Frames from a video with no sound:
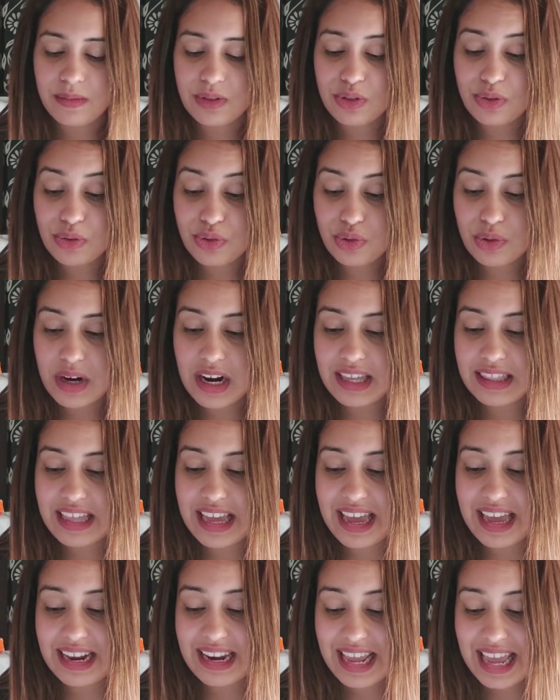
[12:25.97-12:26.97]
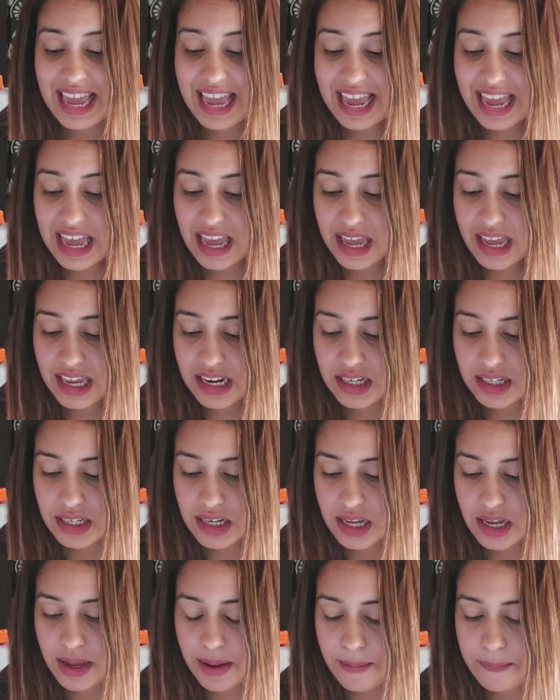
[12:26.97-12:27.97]
So try that. And
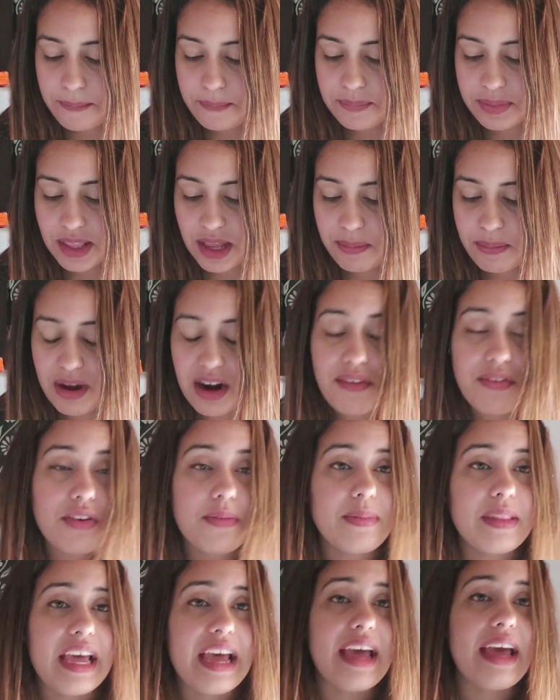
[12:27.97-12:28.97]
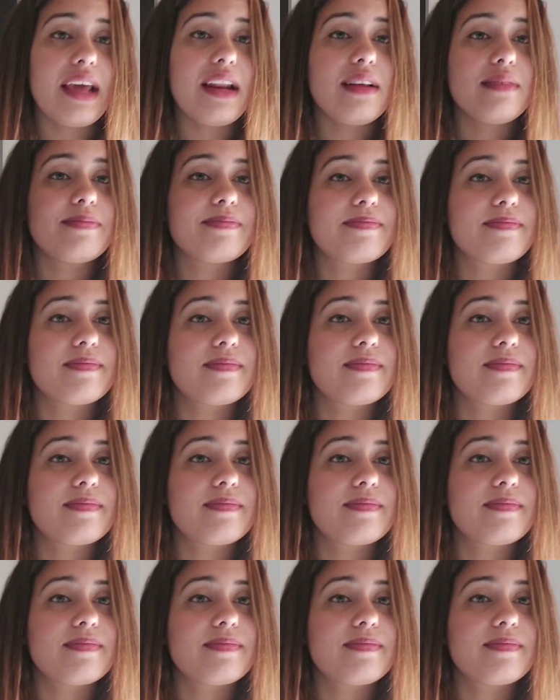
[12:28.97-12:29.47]
apart from that,